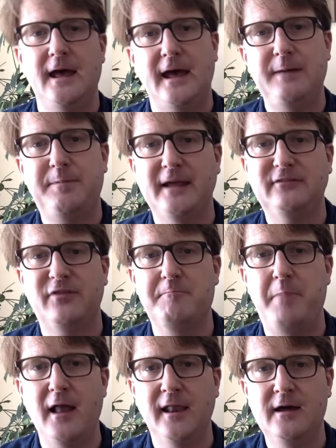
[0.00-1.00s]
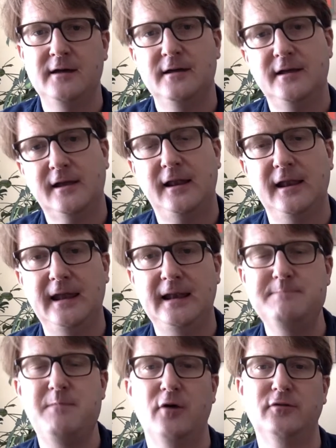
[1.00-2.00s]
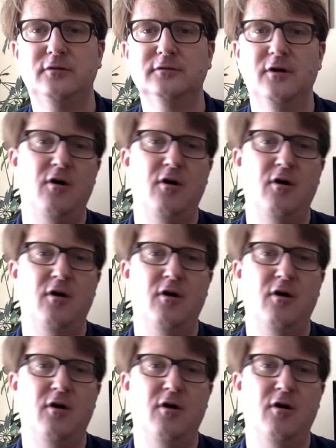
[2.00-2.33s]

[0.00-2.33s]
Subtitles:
He plays the butler, clearly modelled